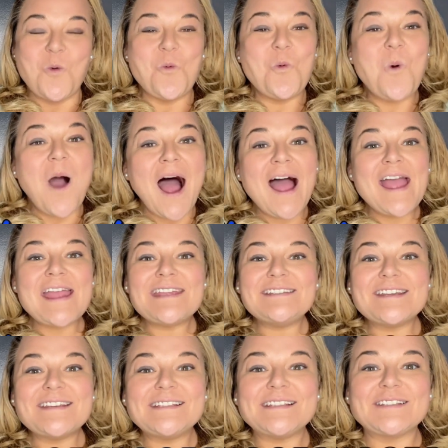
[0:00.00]
Why
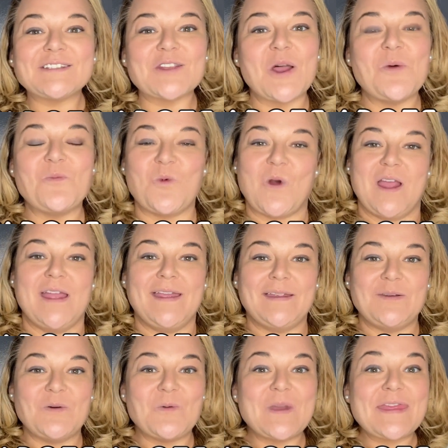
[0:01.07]
does
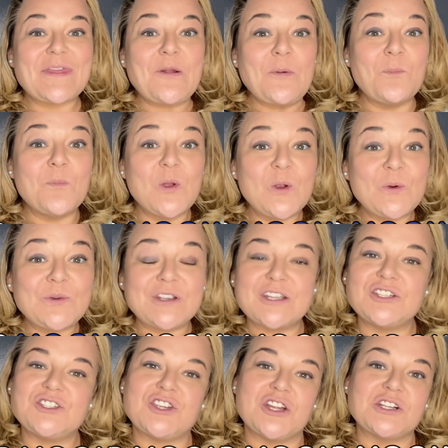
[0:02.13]
someone with their moon
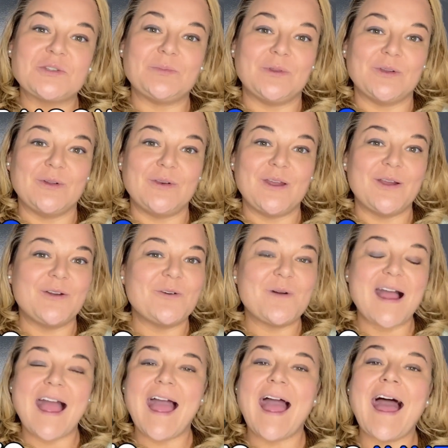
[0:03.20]
conjunct
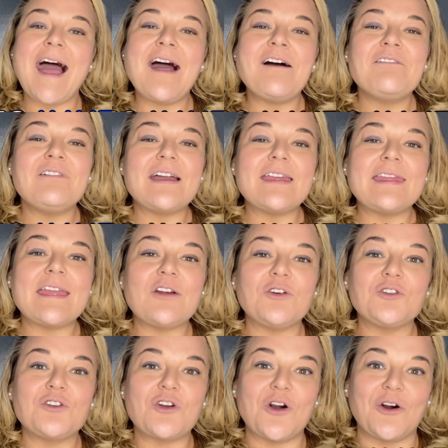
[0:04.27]
Pluto have their
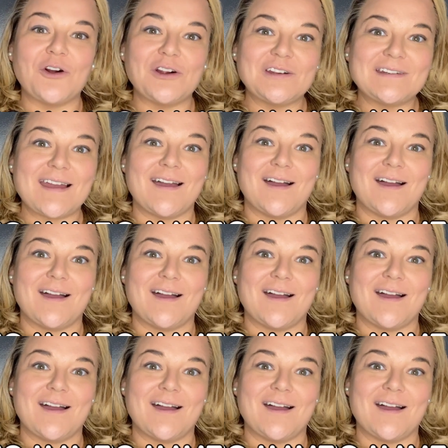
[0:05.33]
guard